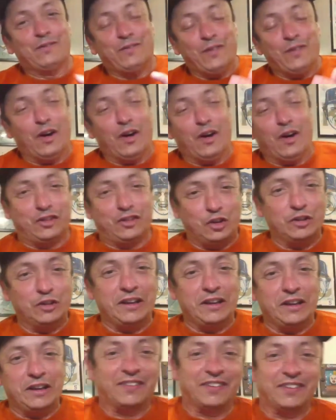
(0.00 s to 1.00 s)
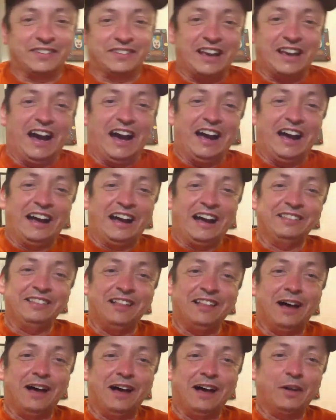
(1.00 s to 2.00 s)
all the photos you can get of this guy. I
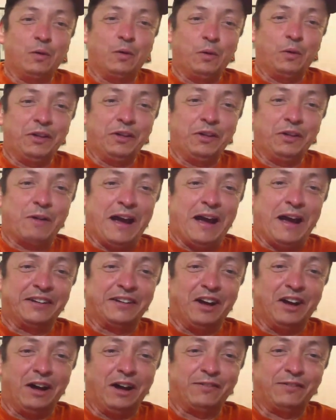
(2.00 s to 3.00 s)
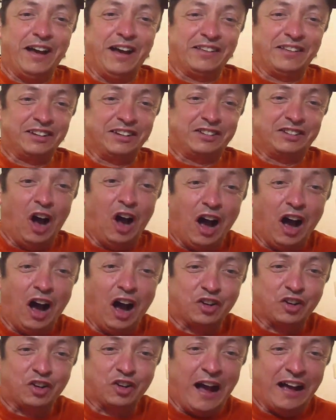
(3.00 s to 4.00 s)
love that Willie Randolph as a
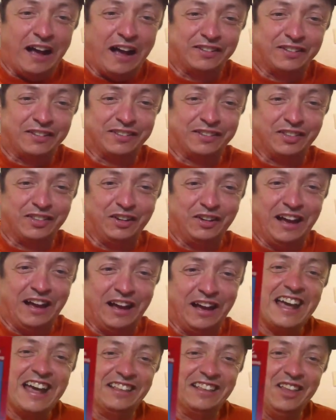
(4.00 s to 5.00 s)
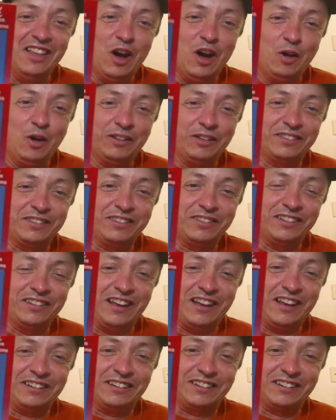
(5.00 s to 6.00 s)
Dodger has this look hanging low. Is
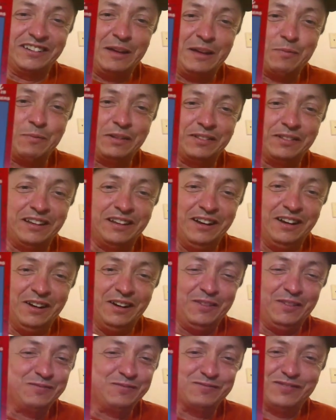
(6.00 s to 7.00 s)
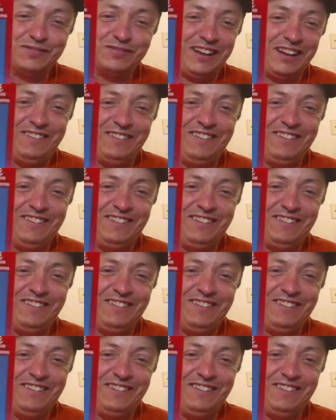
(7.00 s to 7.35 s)
like this keep his. You know,